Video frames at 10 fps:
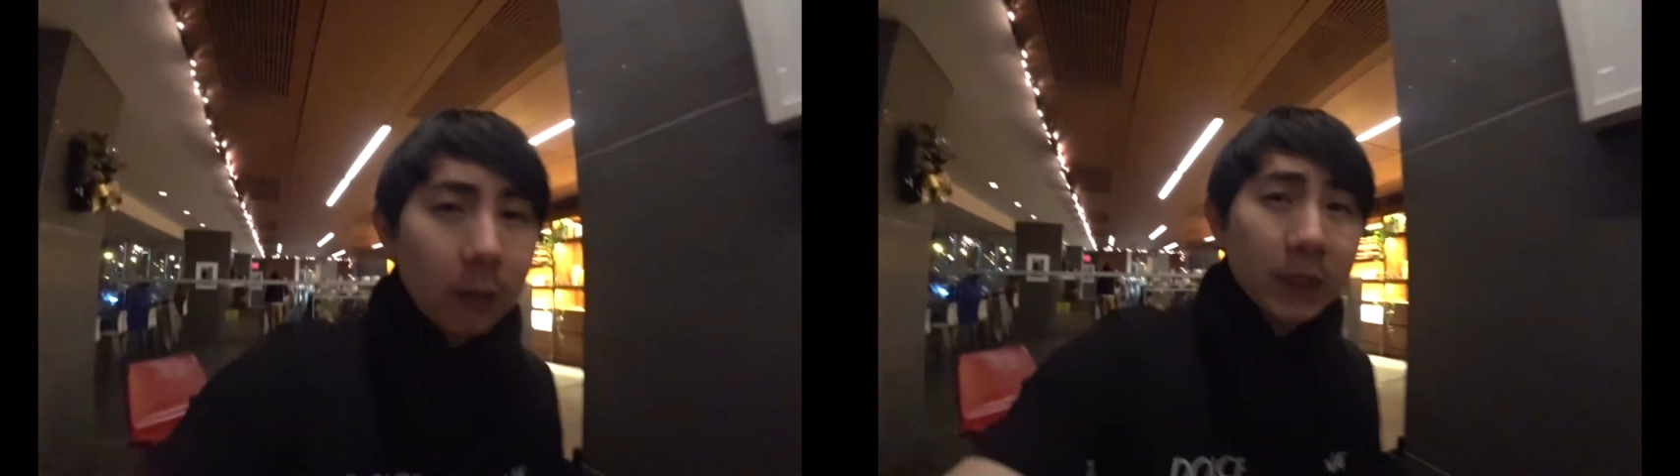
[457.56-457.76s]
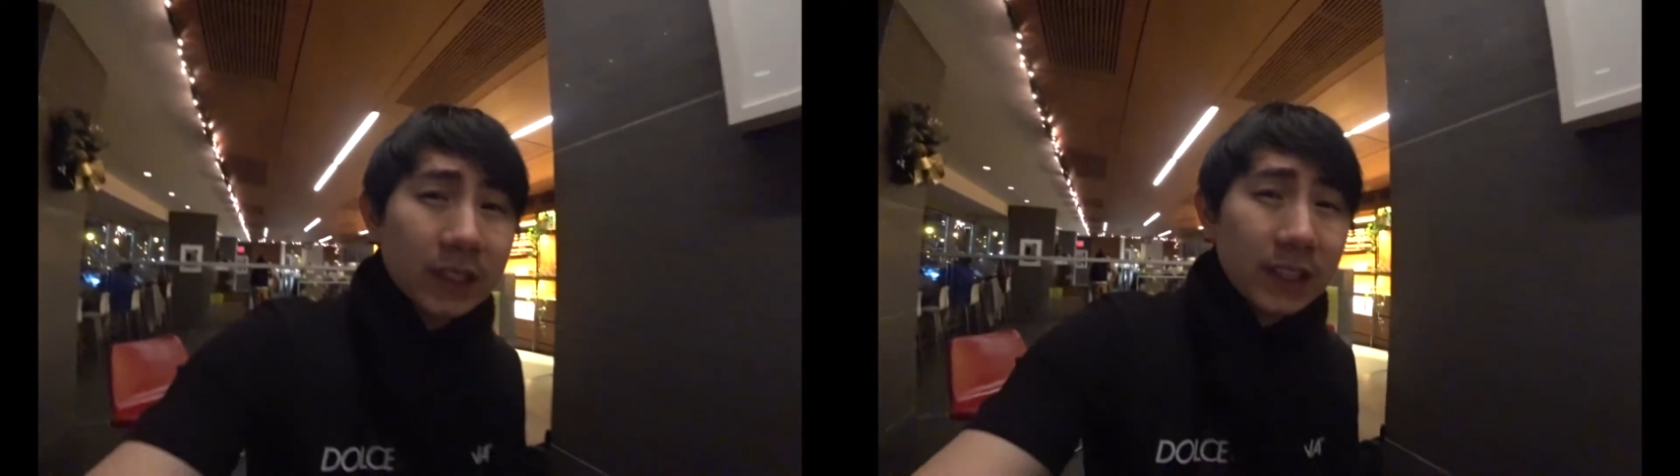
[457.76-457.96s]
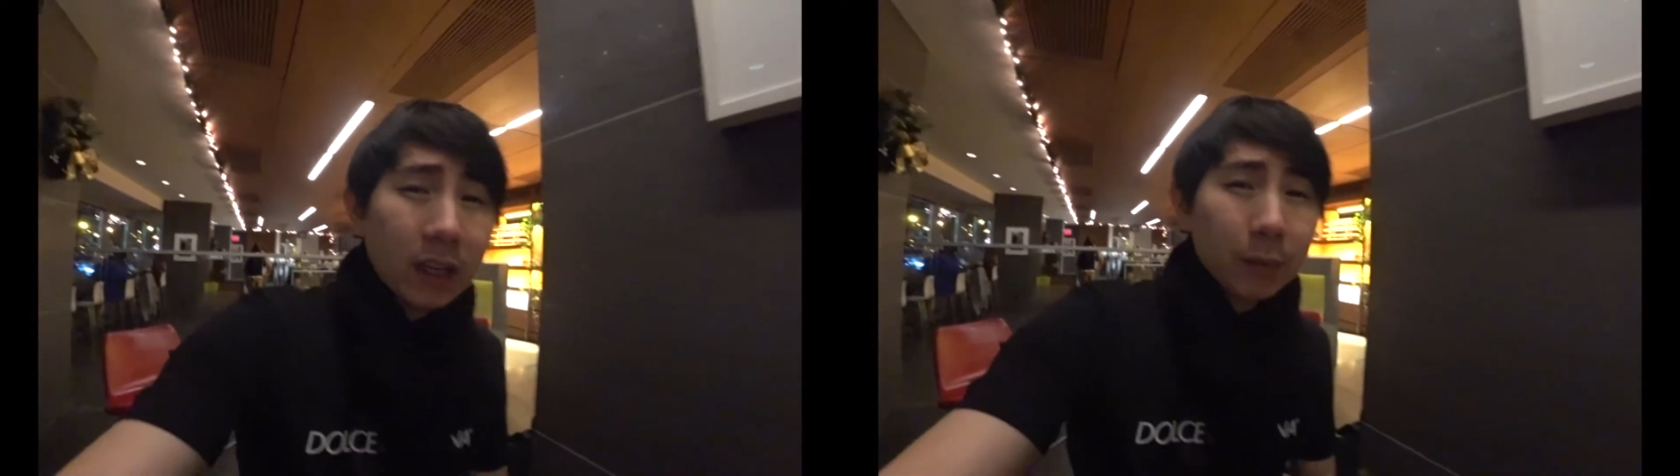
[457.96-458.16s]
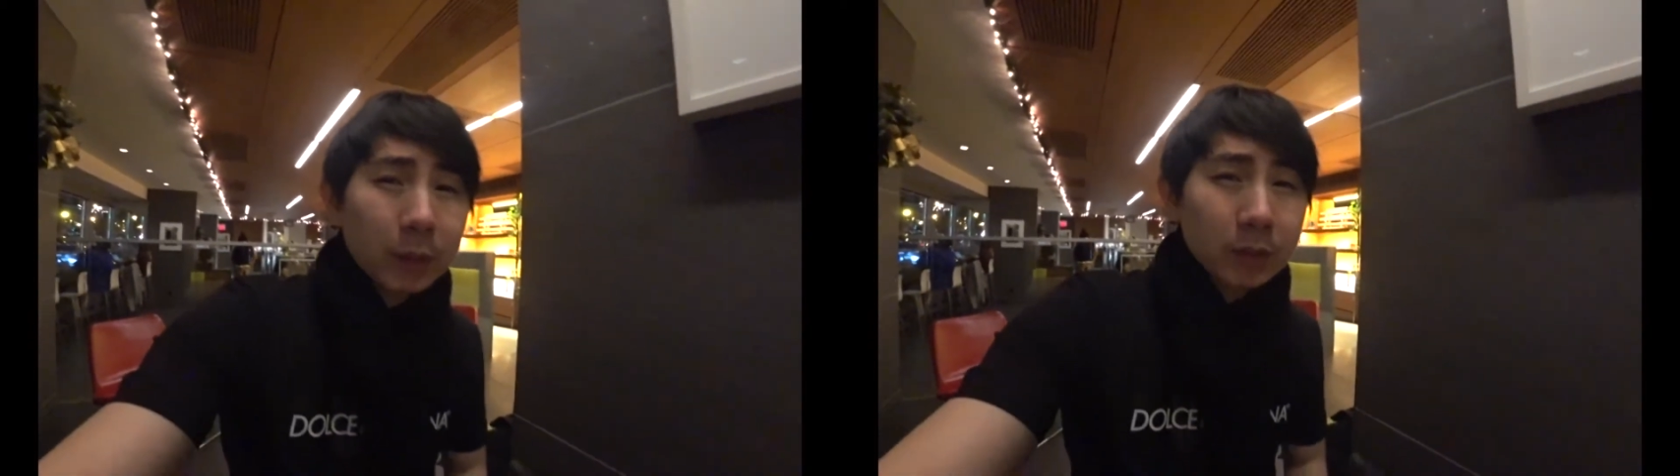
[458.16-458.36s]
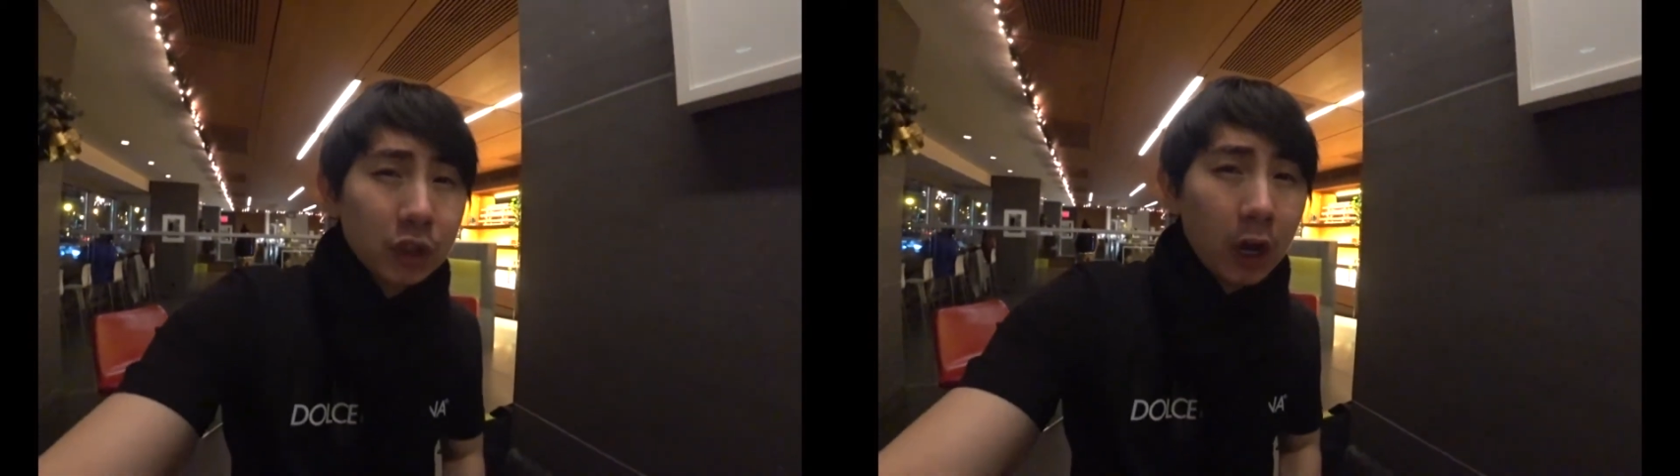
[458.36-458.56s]
I'm gonna set up the
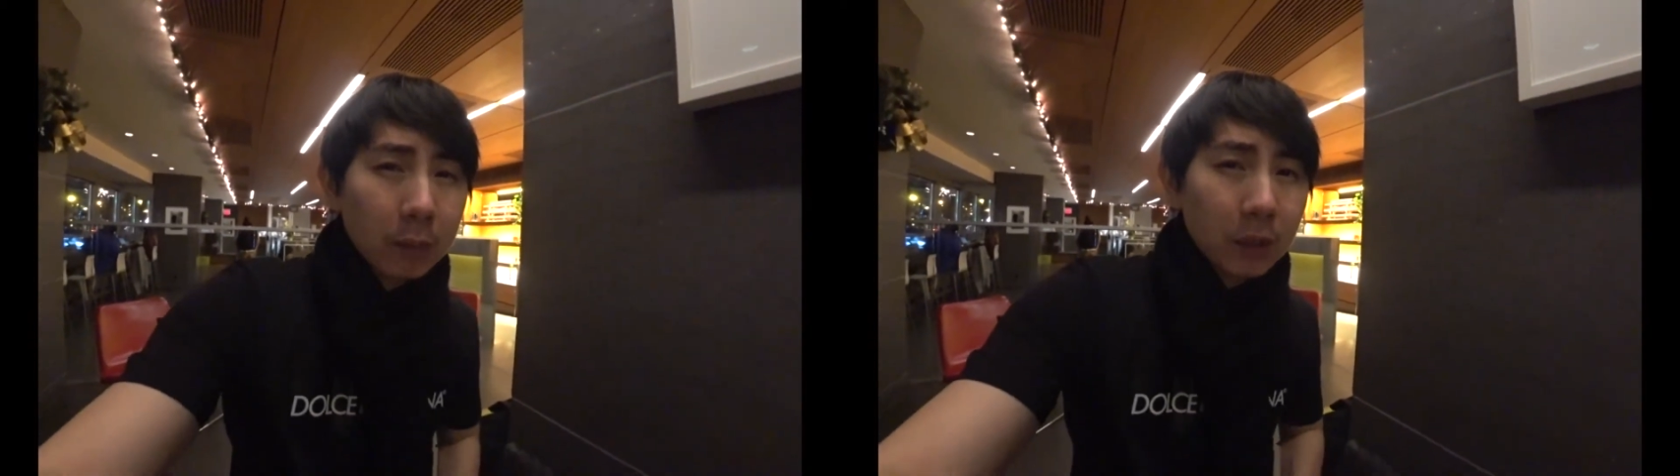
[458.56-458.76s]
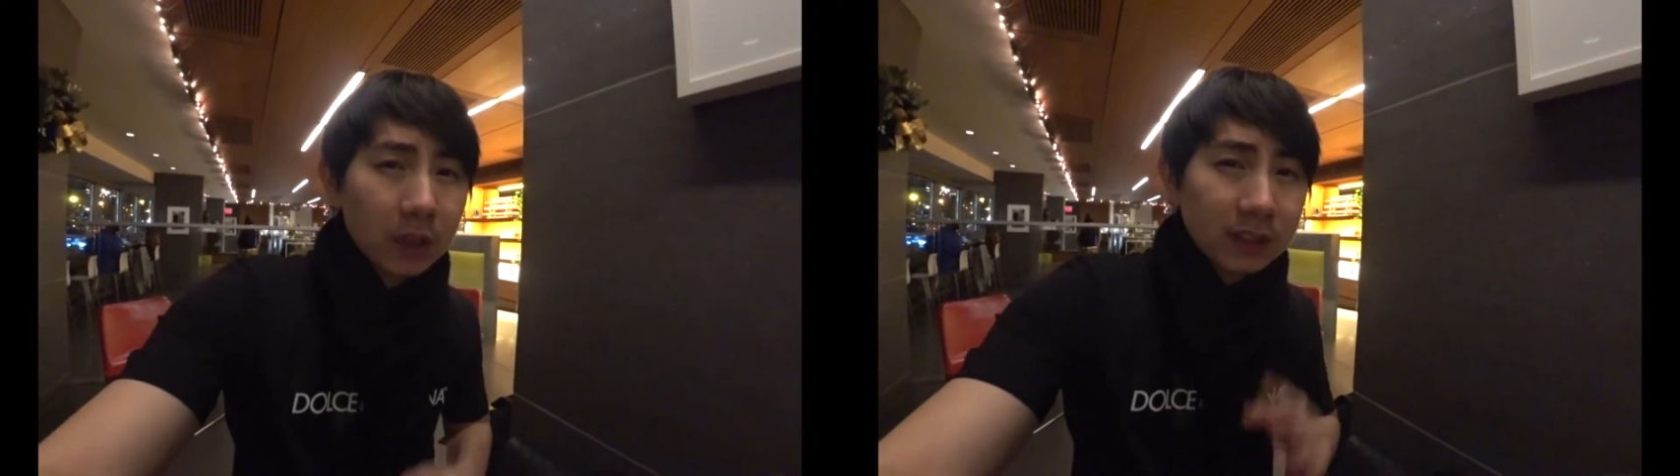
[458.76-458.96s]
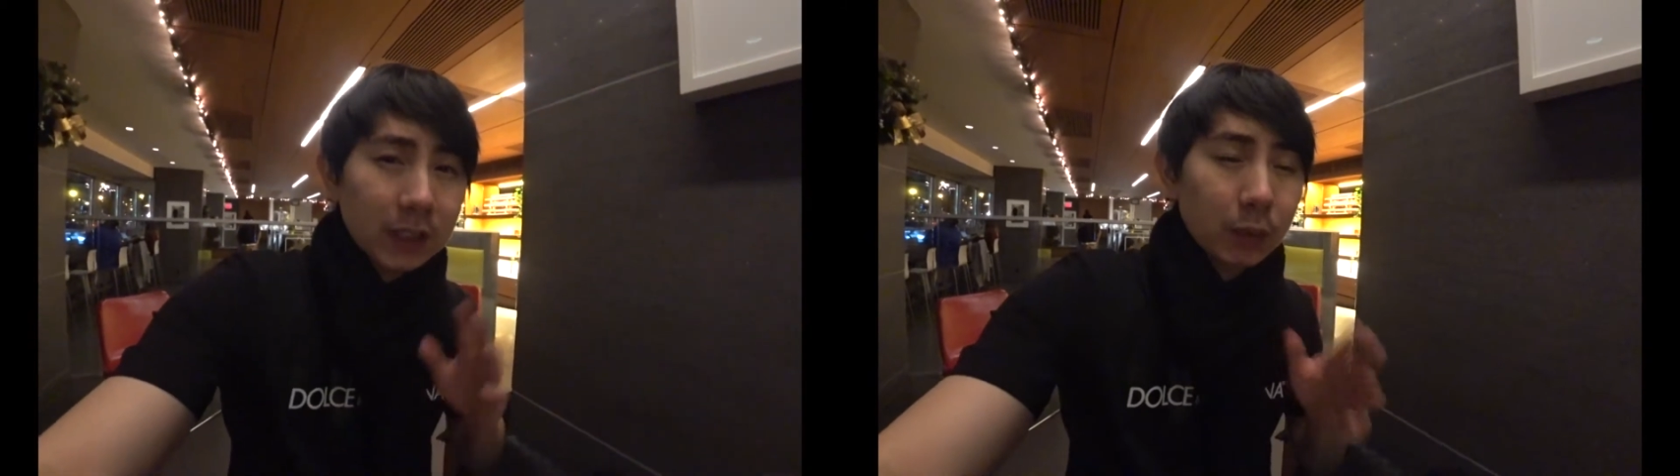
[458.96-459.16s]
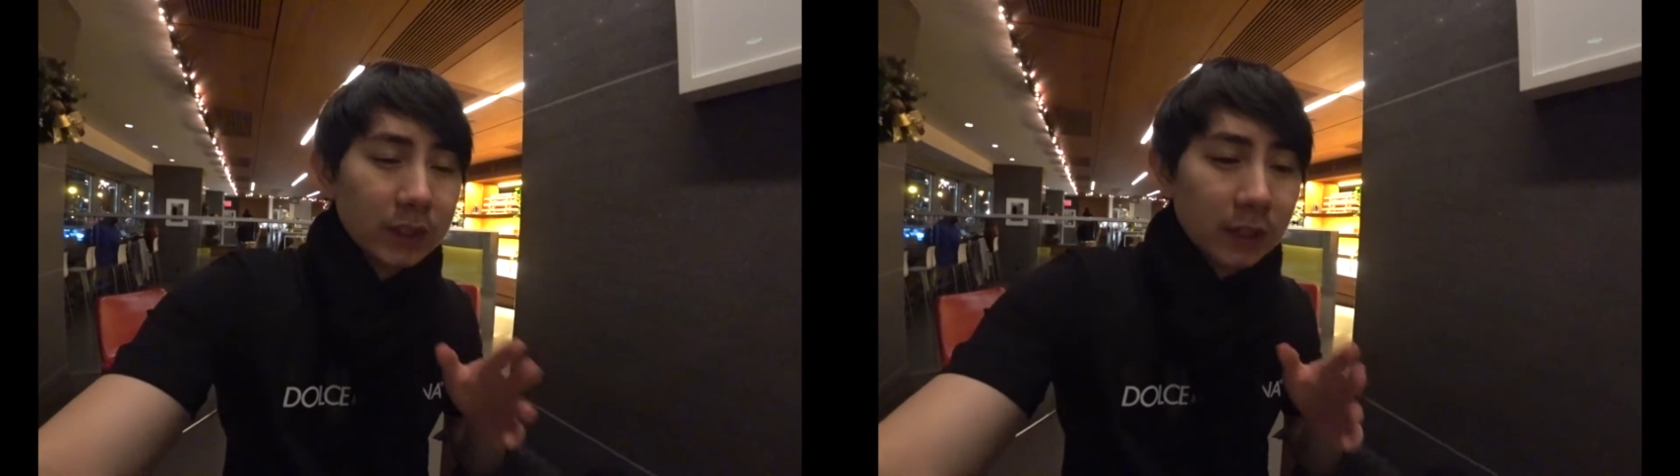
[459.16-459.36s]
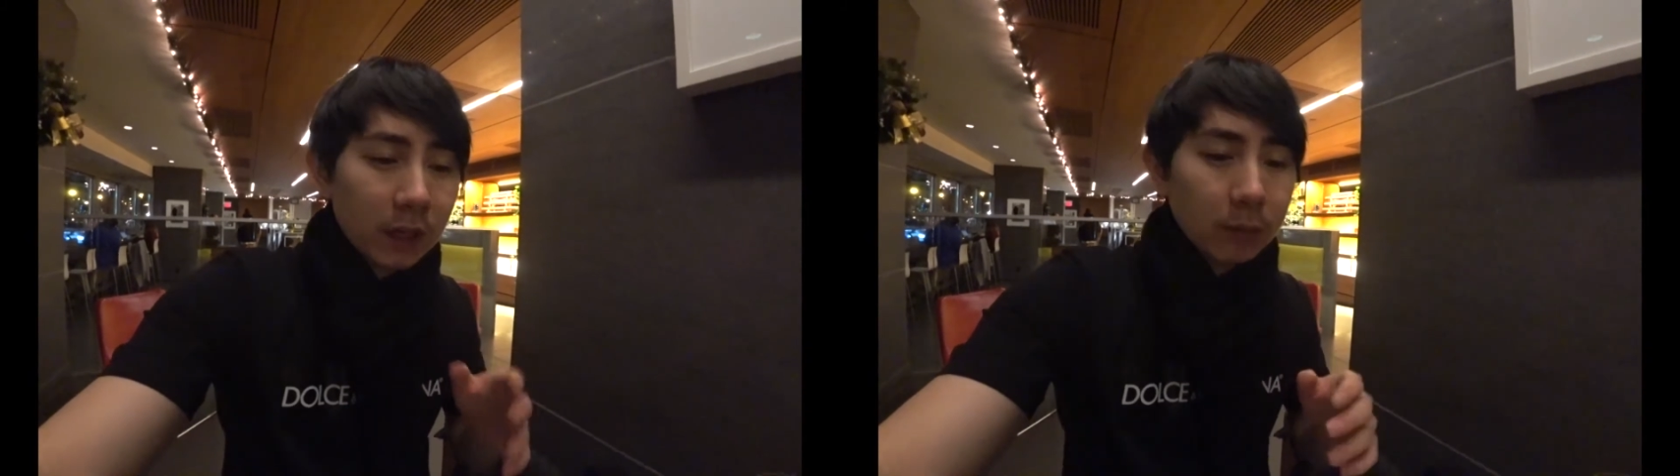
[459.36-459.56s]
tripod, see
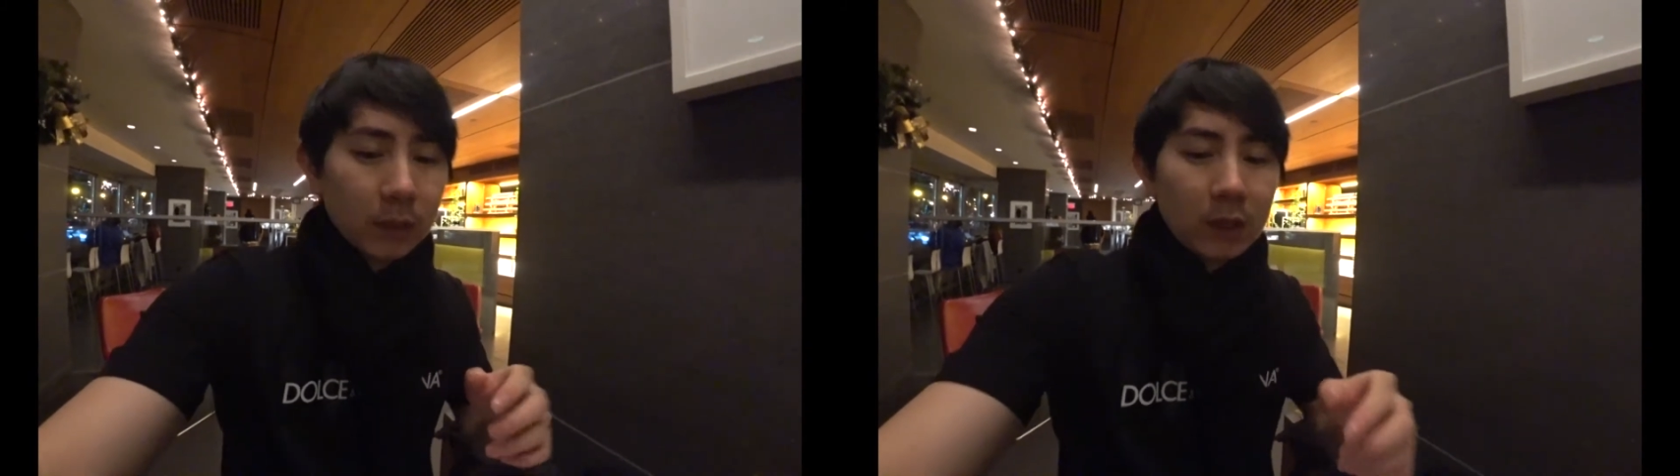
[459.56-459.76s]
what's up,